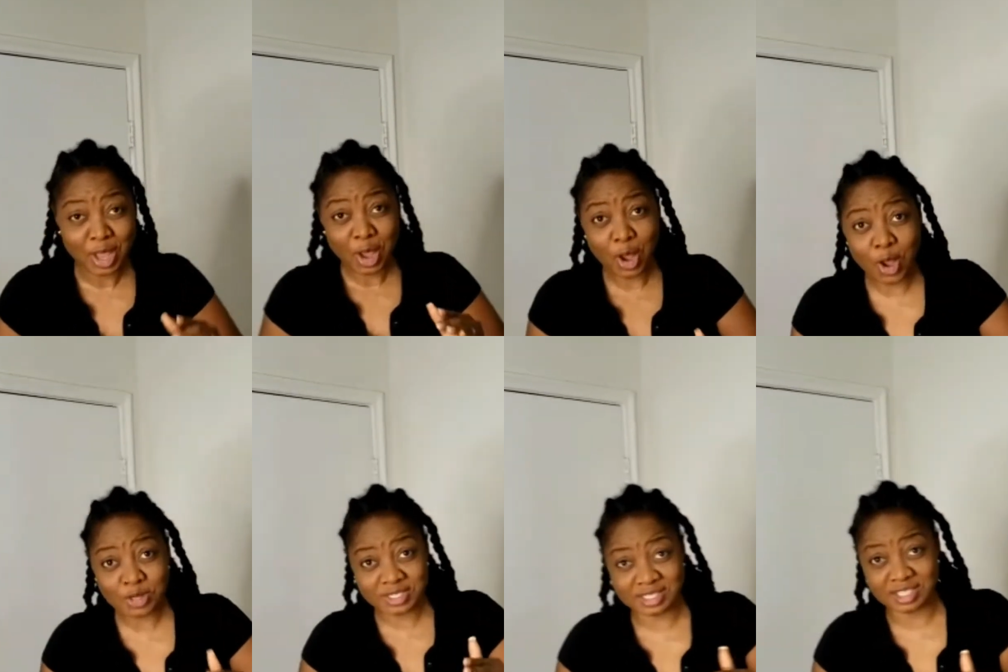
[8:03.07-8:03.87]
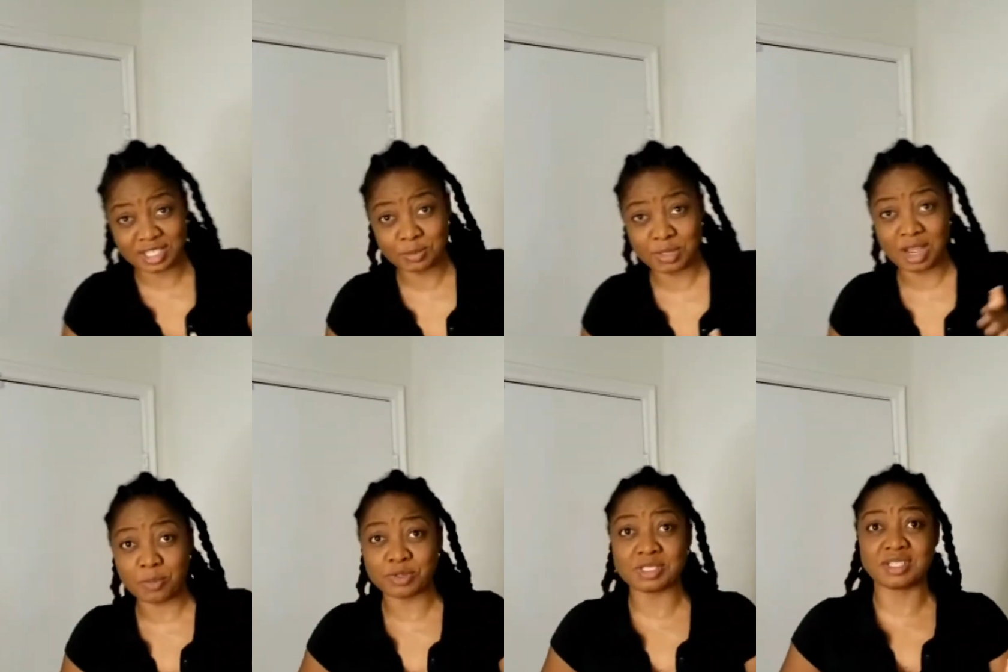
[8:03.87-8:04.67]
all the description, I'll
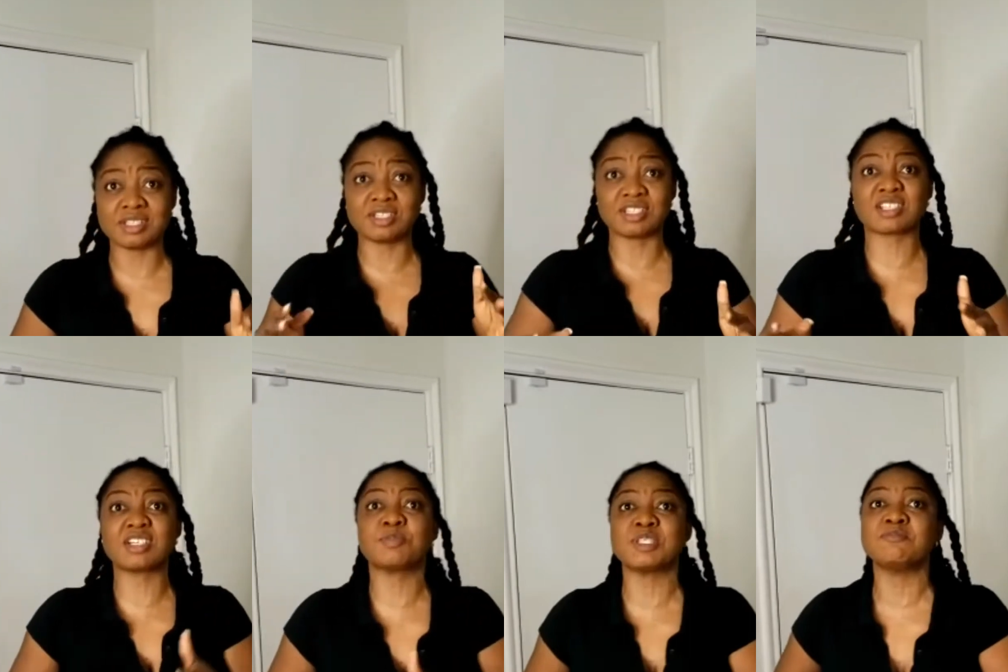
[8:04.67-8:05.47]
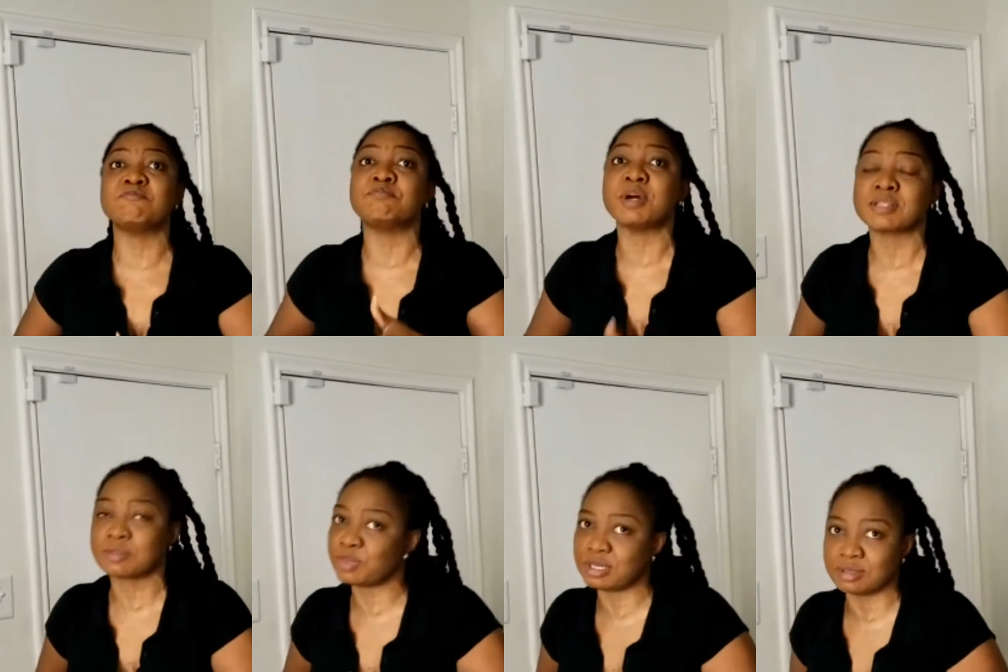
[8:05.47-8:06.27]
put it in the descriptive box
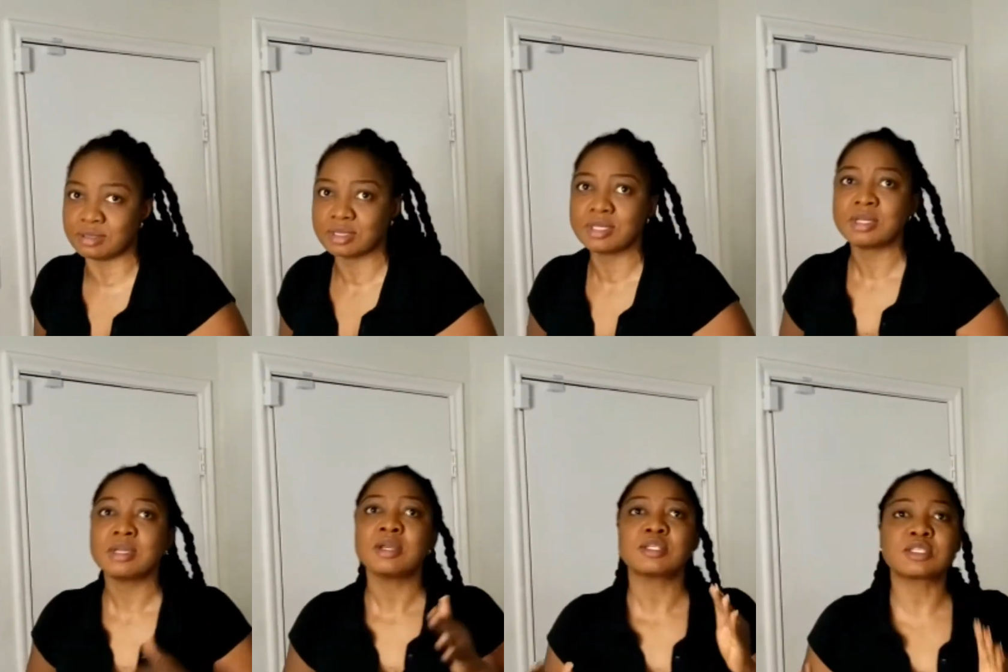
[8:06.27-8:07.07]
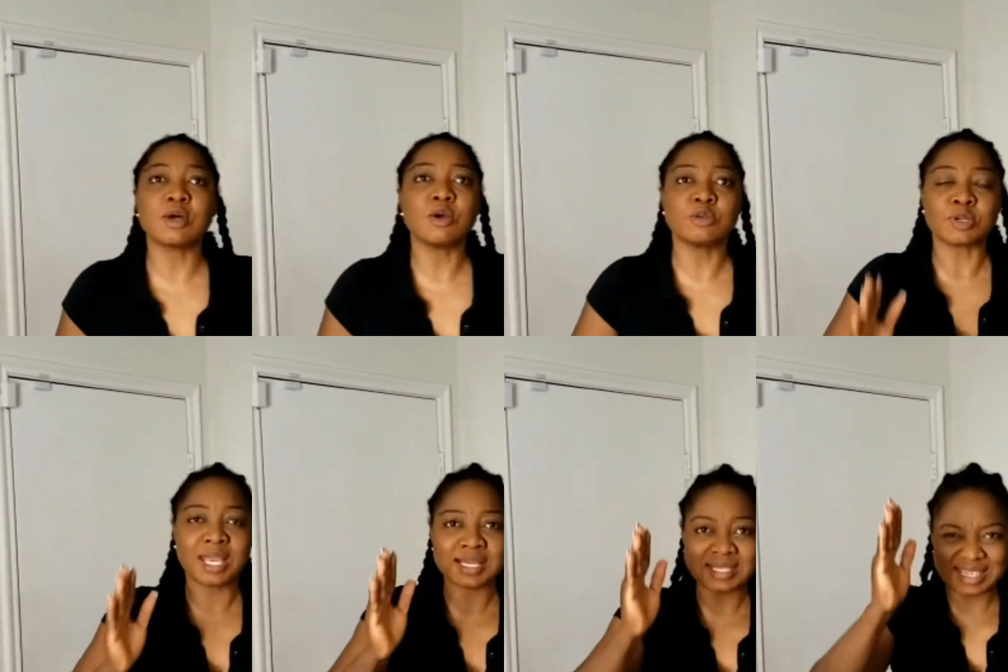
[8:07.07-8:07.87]
below. So you
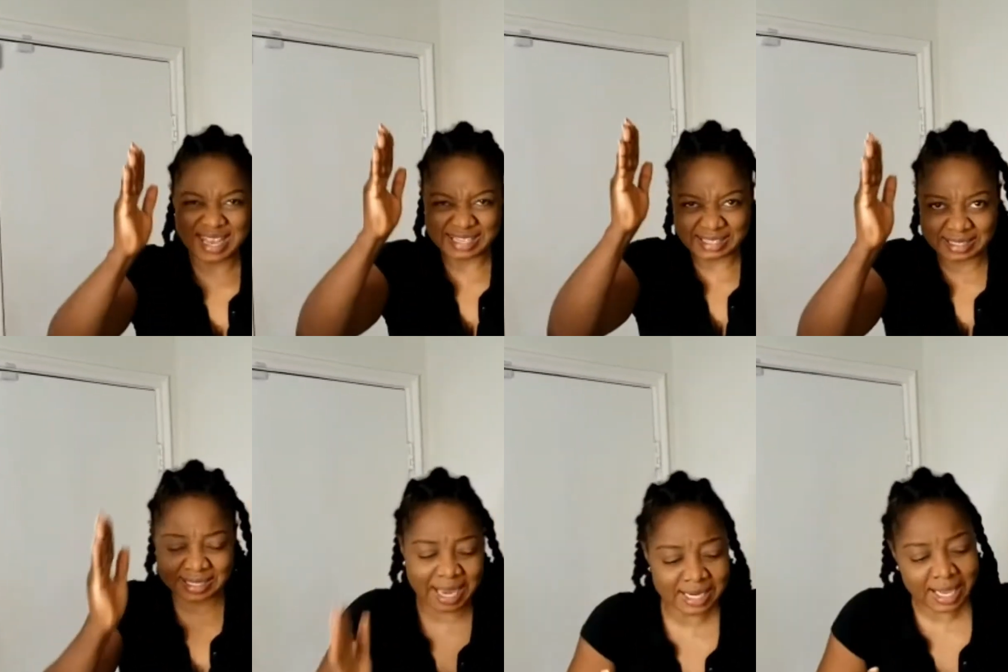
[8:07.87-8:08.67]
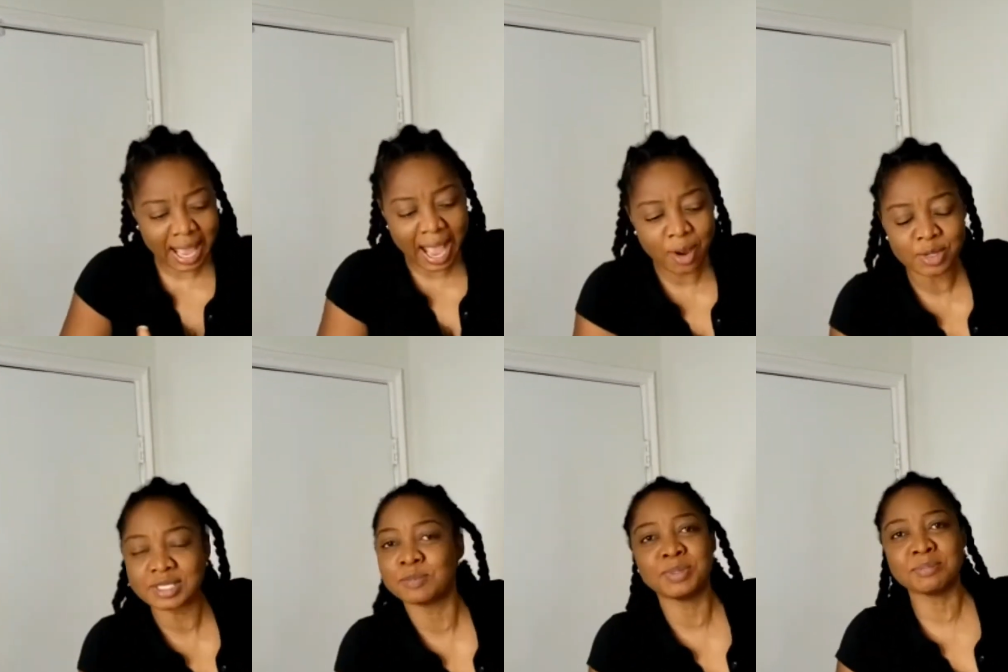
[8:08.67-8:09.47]
get exactly how it's
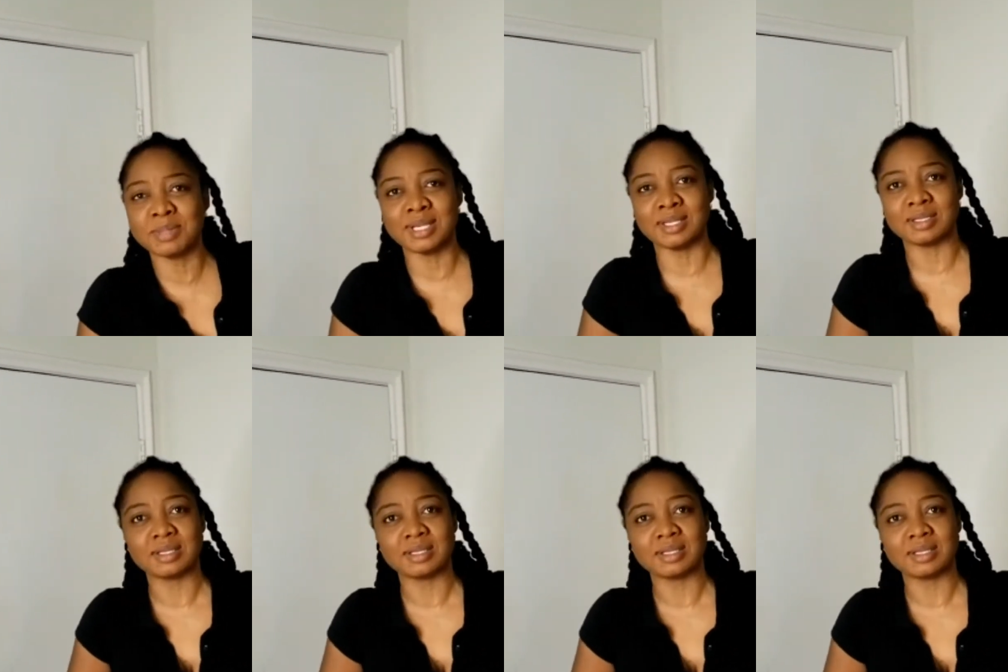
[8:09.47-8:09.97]
been made.